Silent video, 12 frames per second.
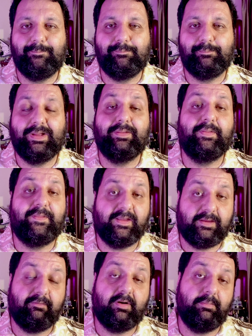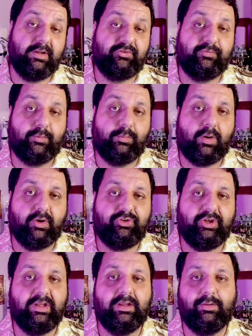But thank you very much for
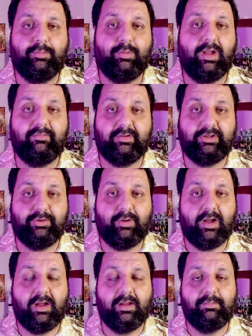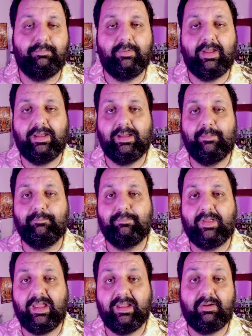watching, whoever you are.
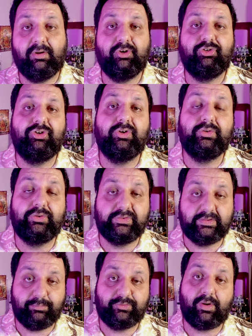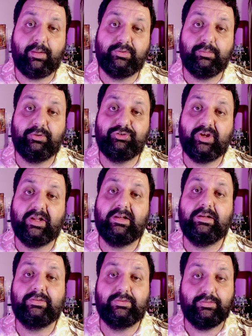I encourage you to subscribe to my
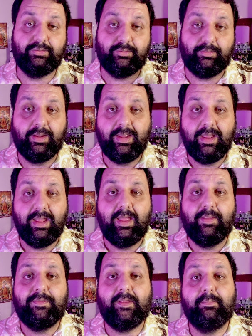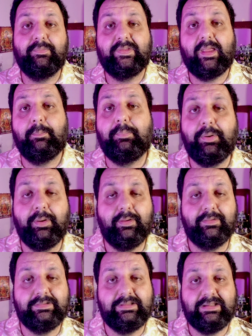channel, to thumbs up
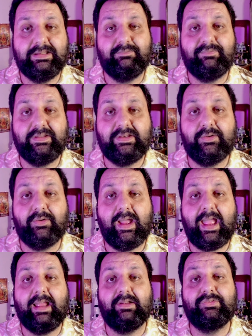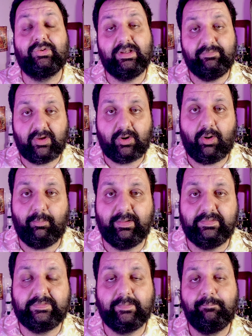the video, and to leave a
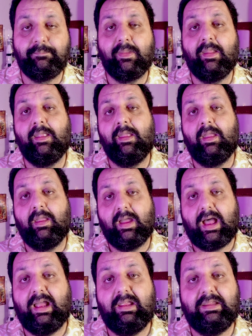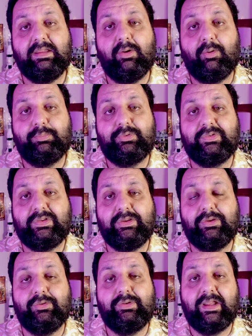comment. I hope to see
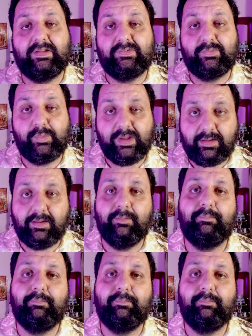you next week.